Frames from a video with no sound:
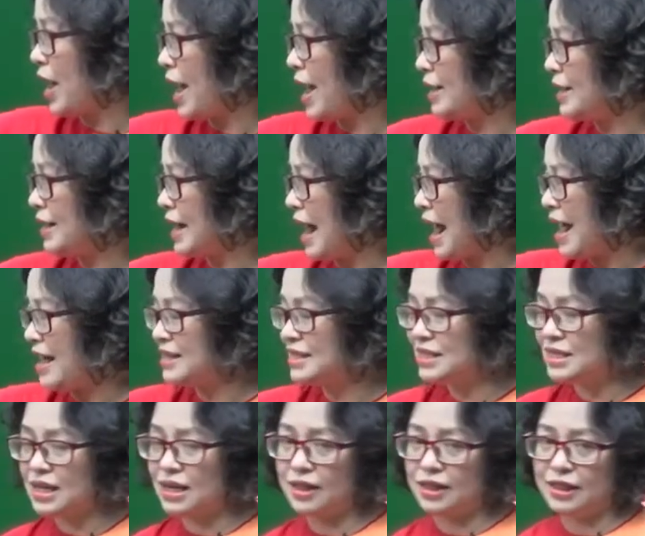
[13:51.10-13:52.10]
add
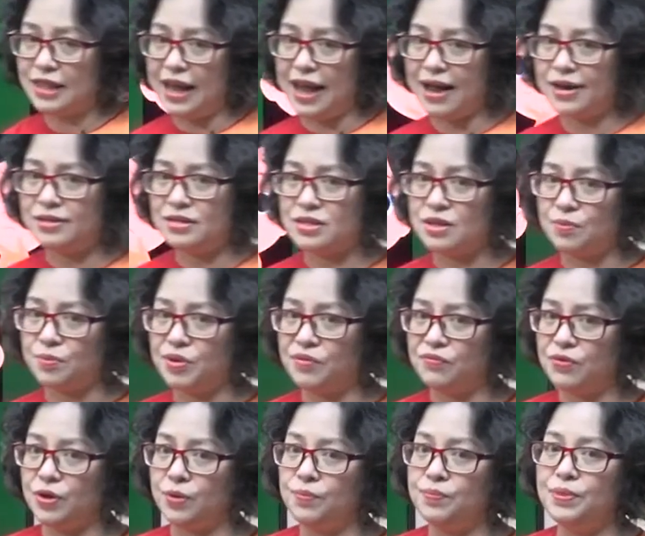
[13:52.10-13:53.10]
s at the end of the
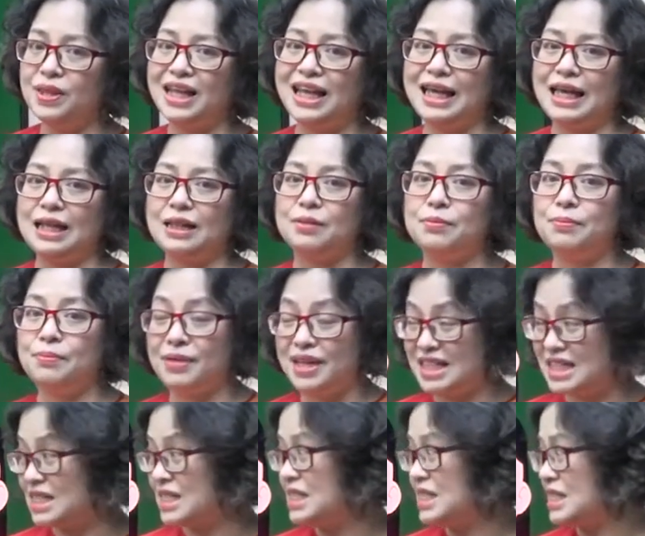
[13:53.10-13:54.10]
verb. It
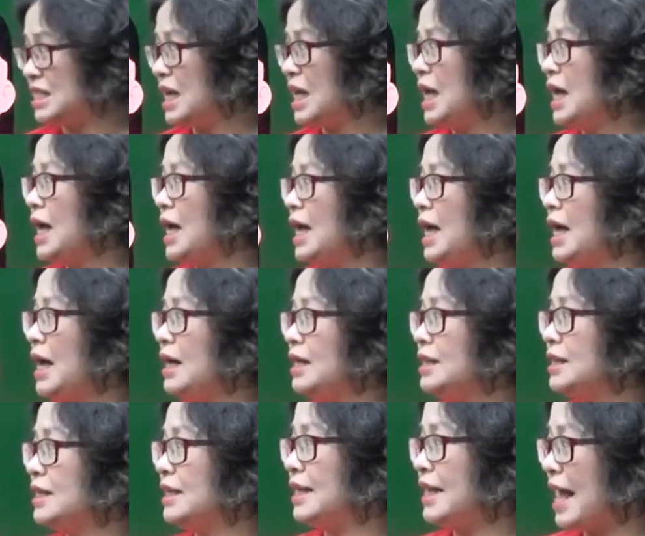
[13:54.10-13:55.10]
means
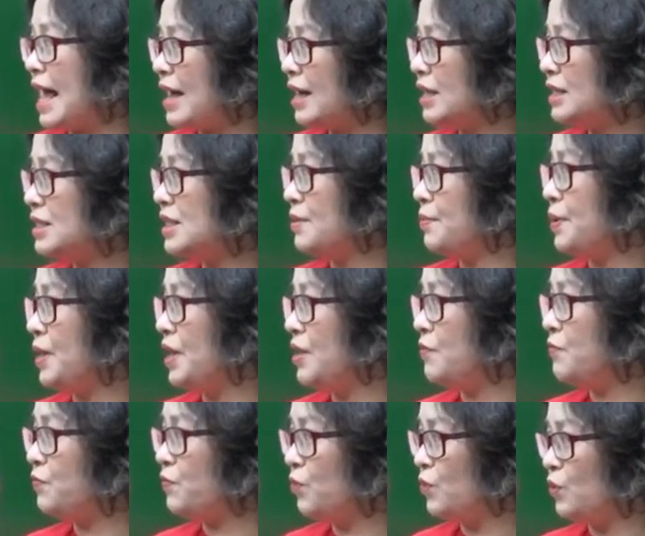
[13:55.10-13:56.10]
the negative
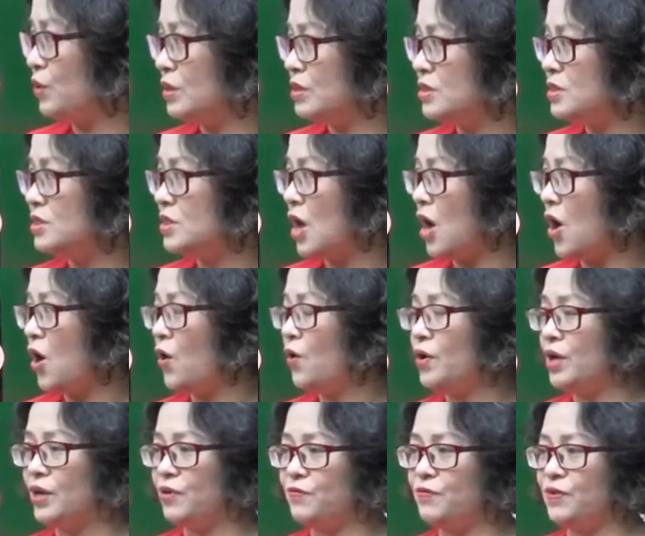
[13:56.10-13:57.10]
influence or
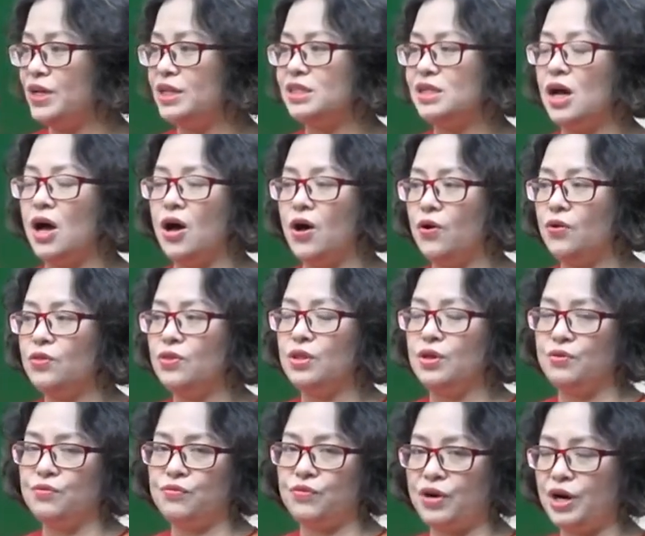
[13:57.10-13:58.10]
effect on the
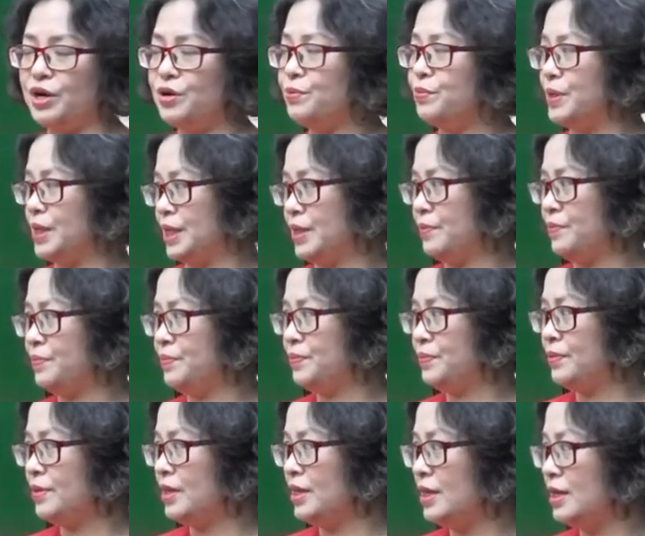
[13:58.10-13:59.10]
environment.
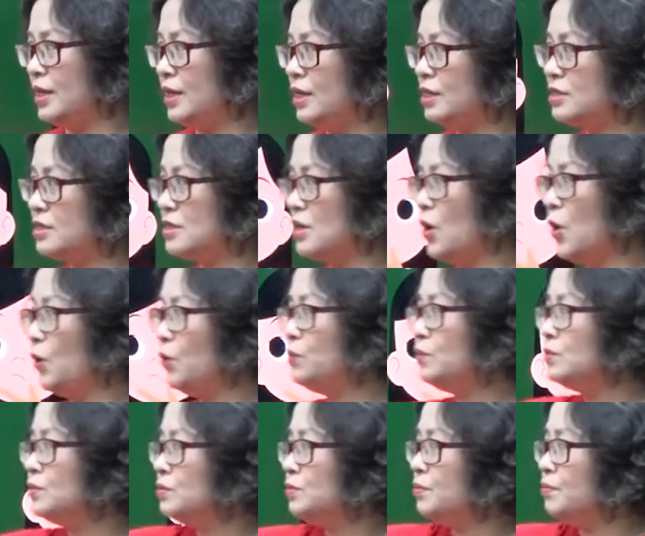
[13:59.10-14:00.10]
So,
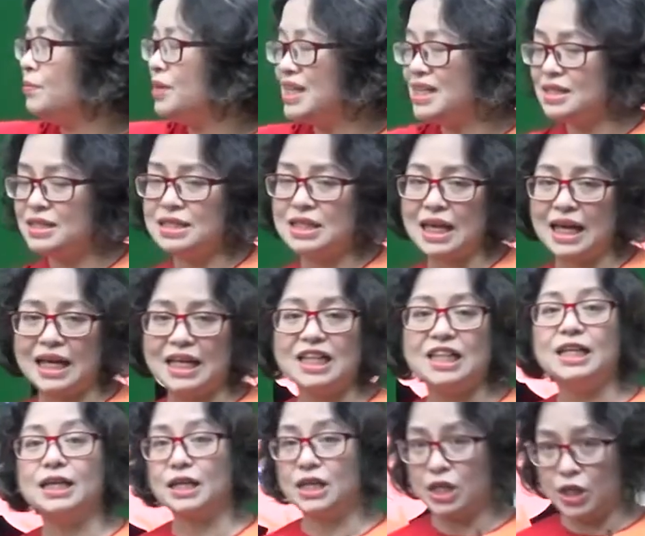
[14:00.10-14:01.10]
means is
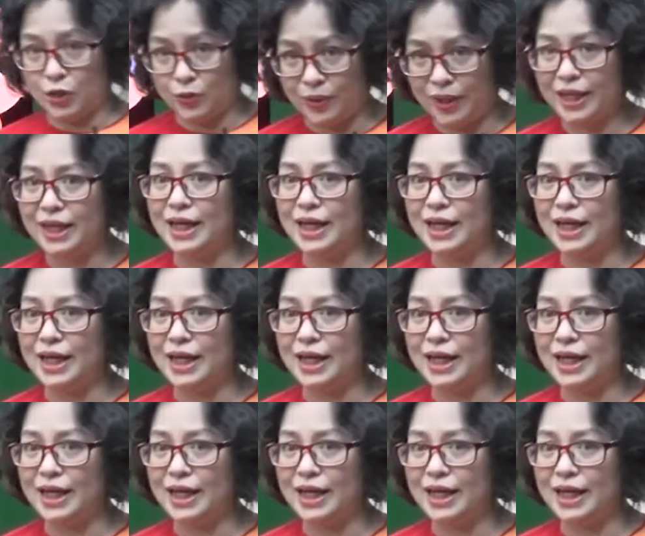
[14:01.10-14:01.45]
the correct